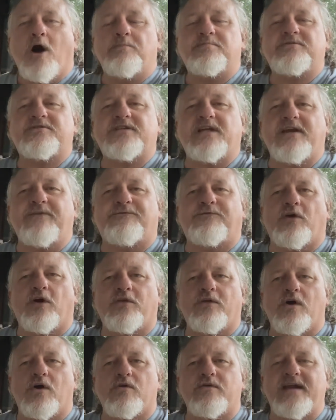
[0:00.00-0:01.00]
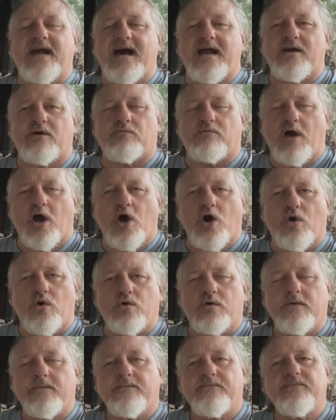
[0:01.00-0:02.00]
See you further on down the road.
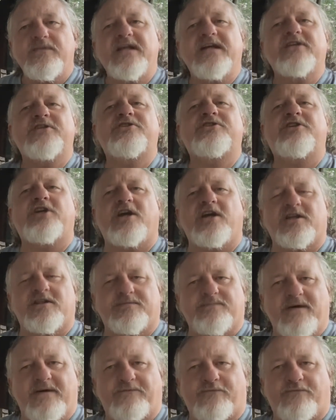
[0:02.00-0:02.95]
Cheers, my